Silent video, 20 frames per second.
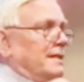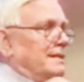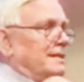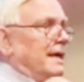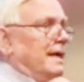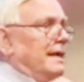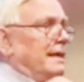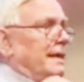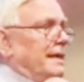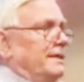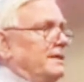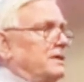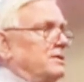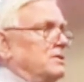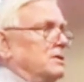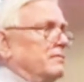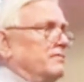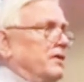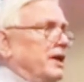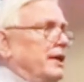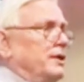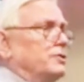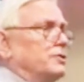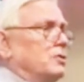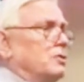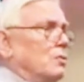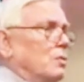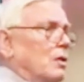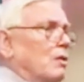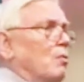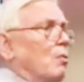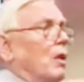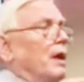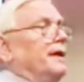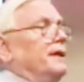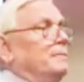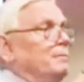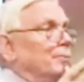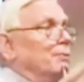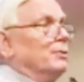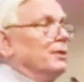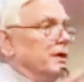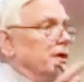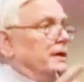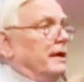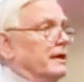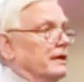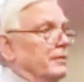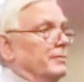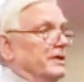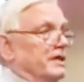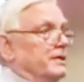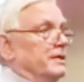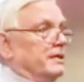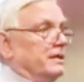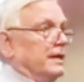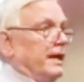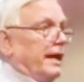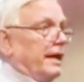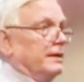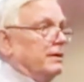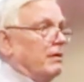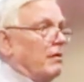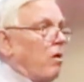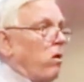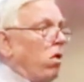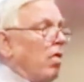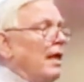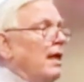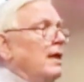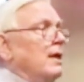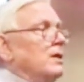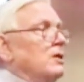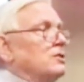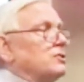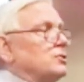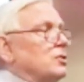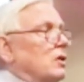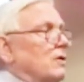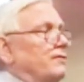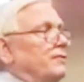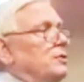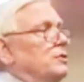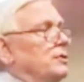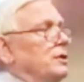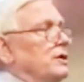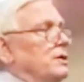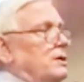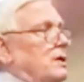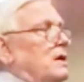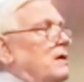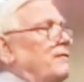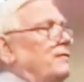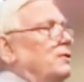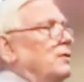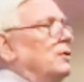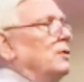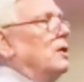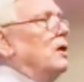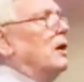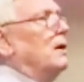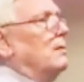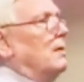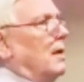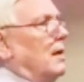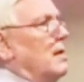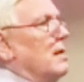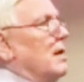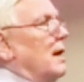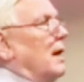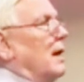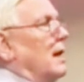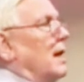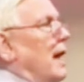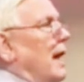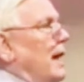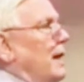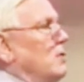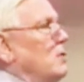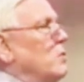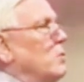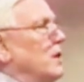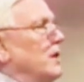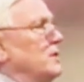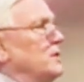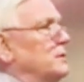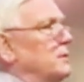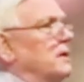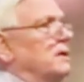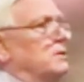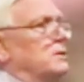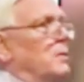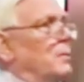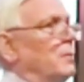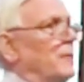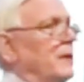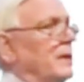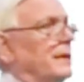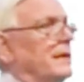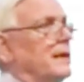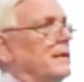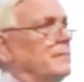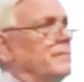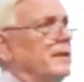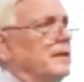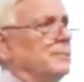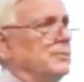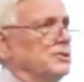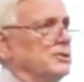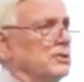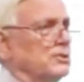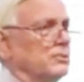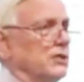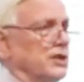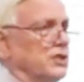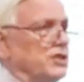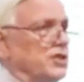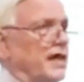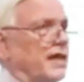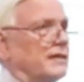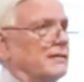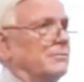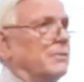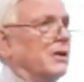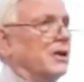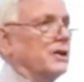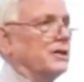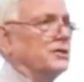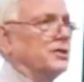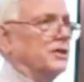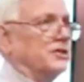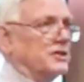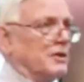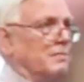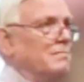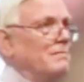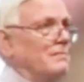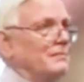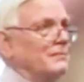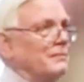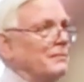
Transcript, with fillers: the dialectics of nature were one important element. So if you're a guy who wants to get people to reject Marxism,